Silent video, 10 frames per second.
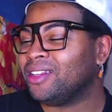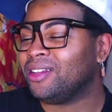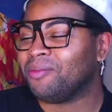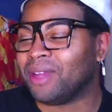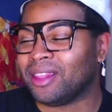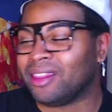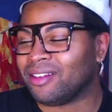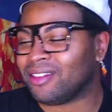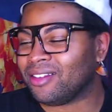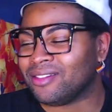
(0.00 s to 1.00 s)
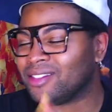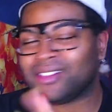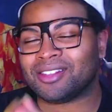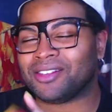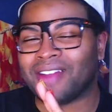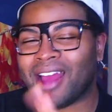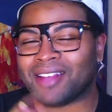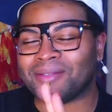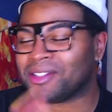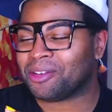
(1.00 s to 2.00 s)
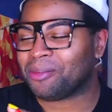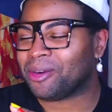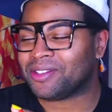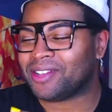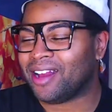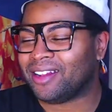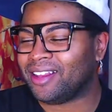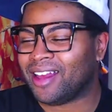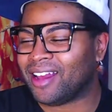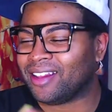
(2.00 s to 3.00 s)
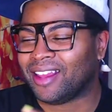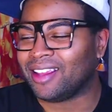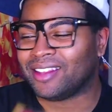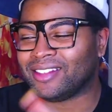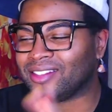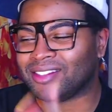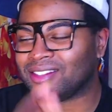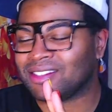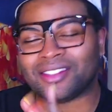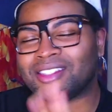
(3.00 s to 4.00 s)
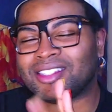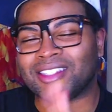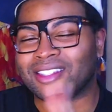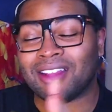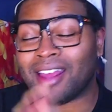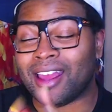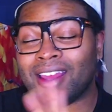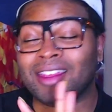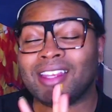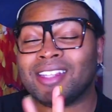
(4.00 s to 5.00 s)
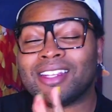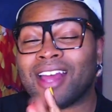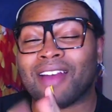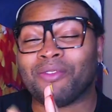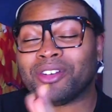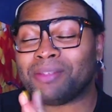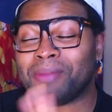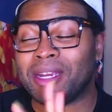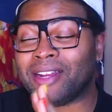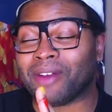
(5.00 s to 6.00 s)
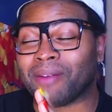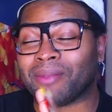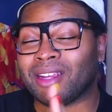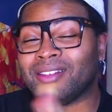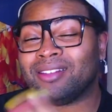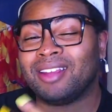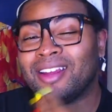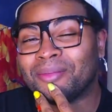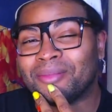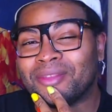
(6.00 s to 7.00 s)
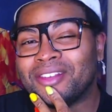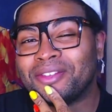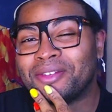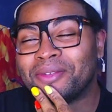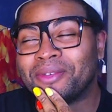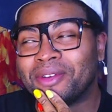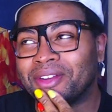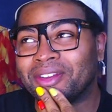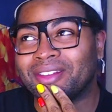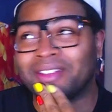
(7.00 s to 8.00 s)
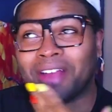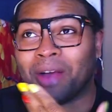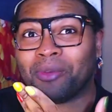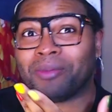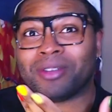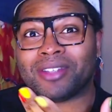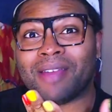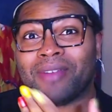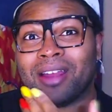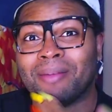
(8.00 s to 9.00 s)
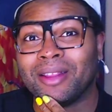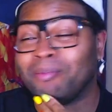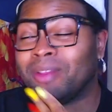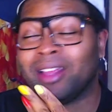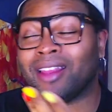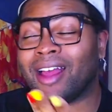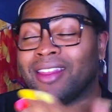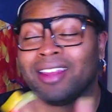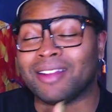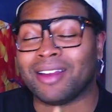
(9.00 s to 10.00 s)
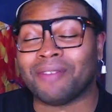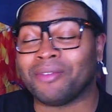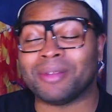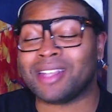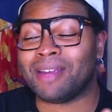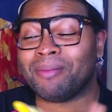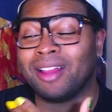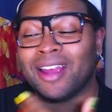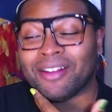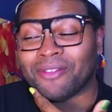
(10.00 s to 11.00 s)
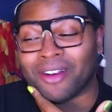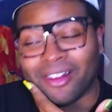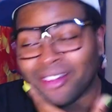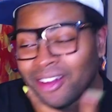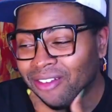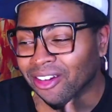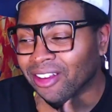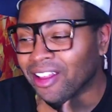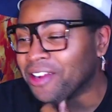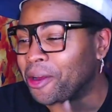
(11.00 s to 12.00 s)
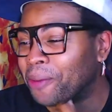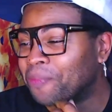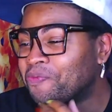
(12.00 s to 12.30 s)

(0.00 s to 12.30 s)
But there's certain aspects of their personality that, like, just, at least in that first meeting where I'm like, damn, these two could come from the same family bloodline. They could come from the same clan for all I know.